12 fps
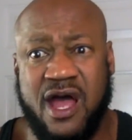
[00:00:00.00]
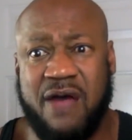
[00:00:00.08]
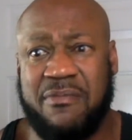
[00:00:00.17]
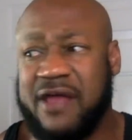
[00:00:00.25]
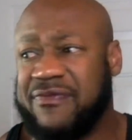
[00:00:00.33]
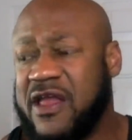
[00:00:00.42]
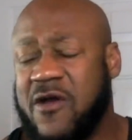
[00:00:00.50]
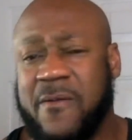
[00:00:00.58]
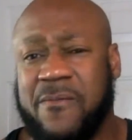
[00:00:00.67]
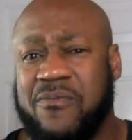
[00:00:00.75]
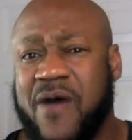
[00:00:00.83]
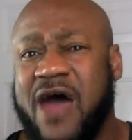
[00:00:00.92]
I'm like, they
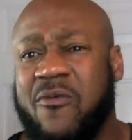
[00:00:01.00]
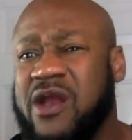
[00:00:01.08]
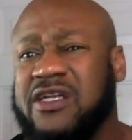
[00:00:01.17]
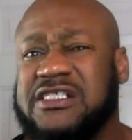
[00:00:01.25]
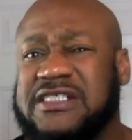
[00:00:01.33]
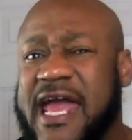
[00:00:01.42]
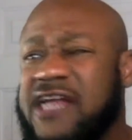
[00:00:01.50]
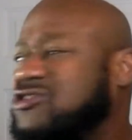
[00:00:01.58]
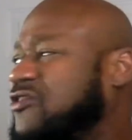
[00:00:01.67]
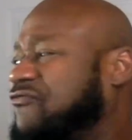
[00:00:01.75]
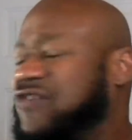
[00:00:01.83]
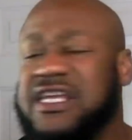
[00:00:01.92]
gonna, what are these
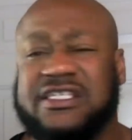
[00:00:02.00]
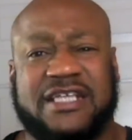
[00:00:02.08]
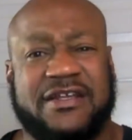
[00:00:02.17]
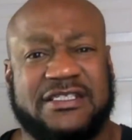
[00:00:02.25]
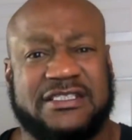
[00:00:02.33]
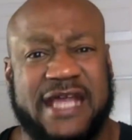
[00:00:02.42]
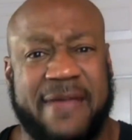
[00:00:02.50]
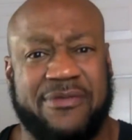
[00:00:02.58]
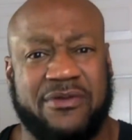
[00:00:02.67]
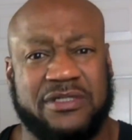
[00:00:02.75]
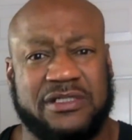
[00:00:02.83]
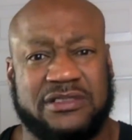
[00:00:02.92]
extra fees they done
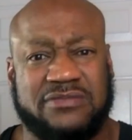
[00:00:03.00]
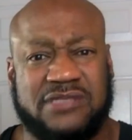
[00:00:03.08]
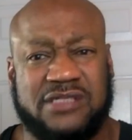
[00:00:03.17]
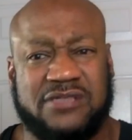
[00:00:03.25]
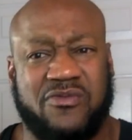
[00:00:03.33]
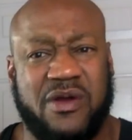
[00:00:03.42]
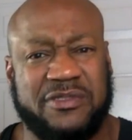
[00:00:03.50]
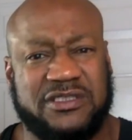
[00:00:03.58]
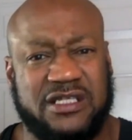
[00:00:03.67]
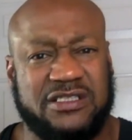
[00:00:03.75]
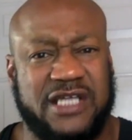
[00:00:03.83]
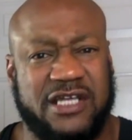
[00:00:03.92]
slapped on this? I'm like, the woman's
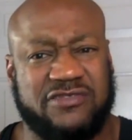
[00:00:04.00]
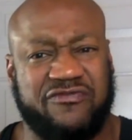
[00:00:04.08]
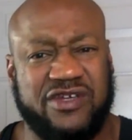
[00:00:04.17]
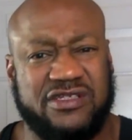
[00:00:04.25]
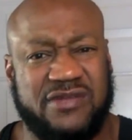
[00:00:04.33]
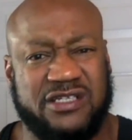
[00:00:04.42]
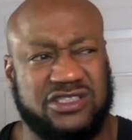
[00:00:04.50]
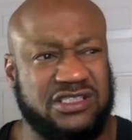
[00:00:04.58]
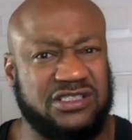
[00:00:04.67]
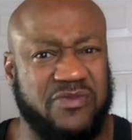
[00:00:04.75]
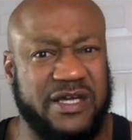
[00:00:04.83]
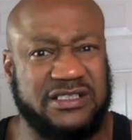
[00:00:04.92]
telling these extra fees. I'm like, shit,
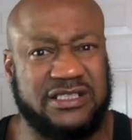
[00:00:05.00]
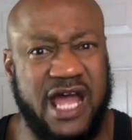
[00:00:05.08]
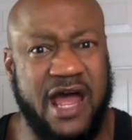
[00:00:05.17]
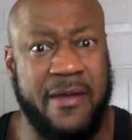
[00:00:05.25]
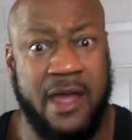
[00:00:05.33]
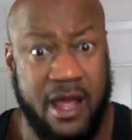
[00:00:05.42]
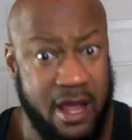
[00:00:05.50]
this is a waste of time.